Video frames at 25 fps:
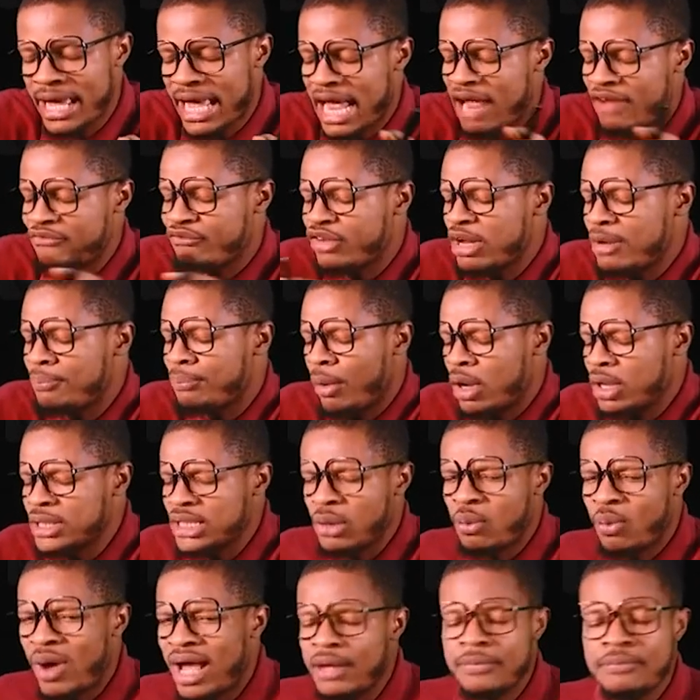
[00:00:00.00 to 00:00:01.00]

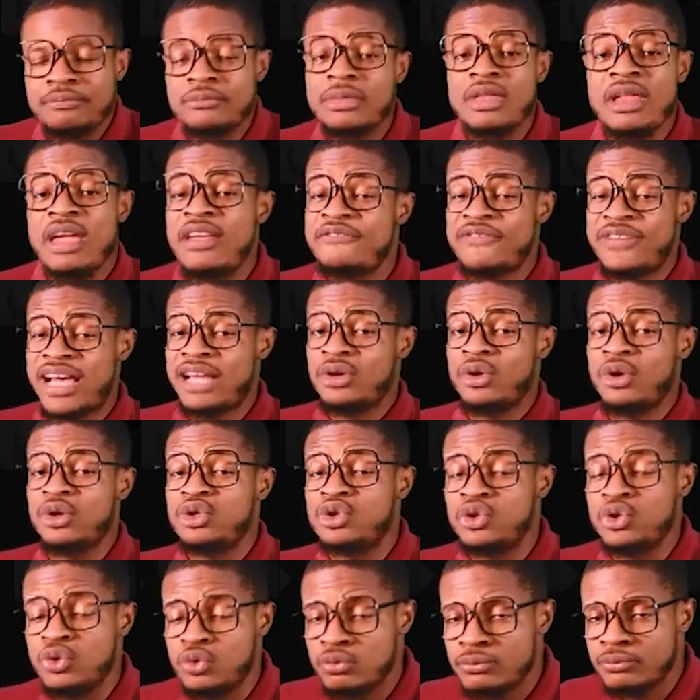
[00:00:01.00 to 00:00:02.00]
Everybody
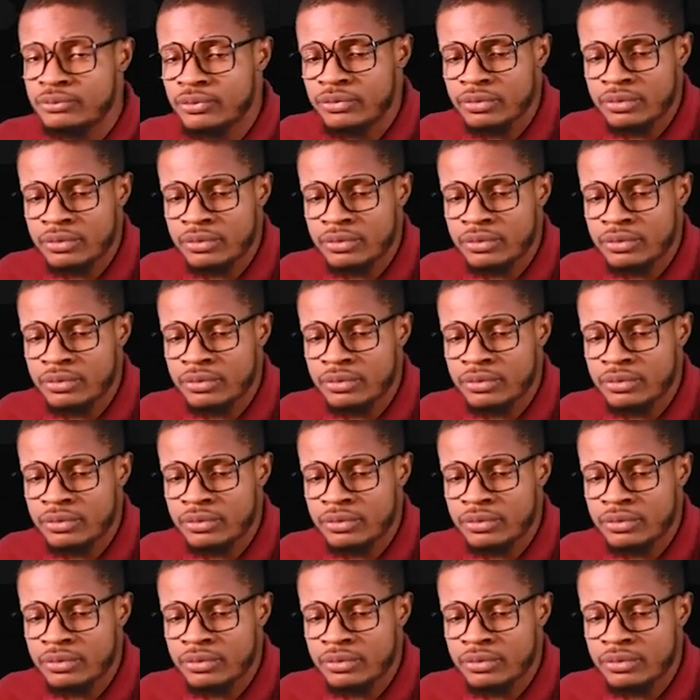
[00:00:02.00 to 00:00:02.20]
cannot you.